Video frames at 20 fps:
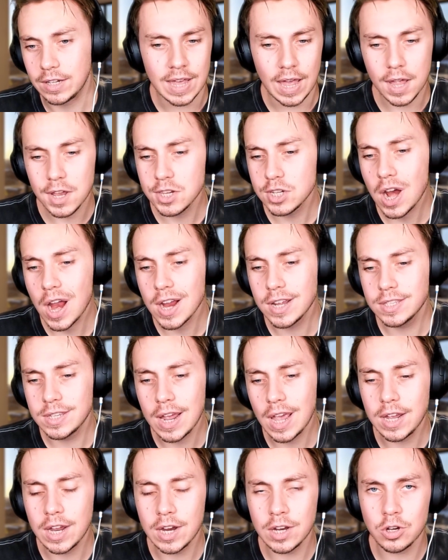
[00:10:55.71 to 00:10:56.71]
It's like
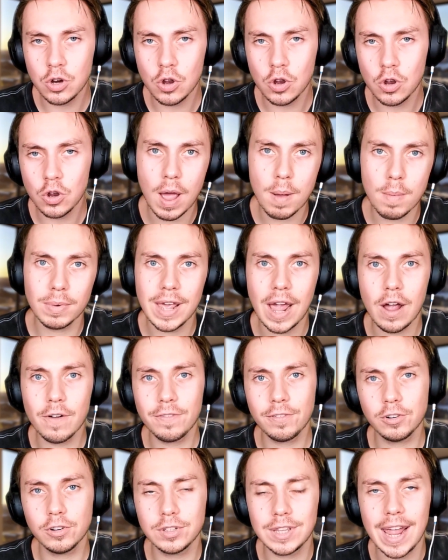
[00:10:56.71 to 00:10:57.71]
taking your family out for
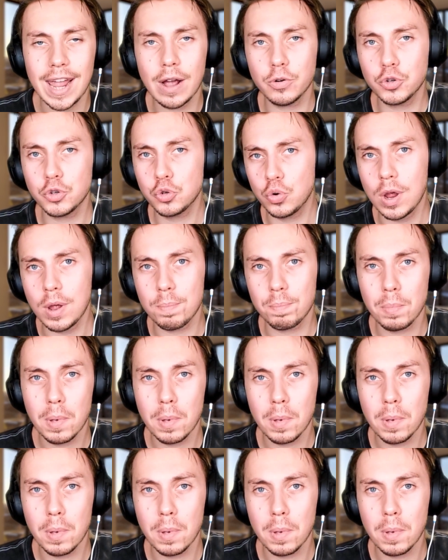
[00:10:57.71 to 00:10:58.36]
a day out trip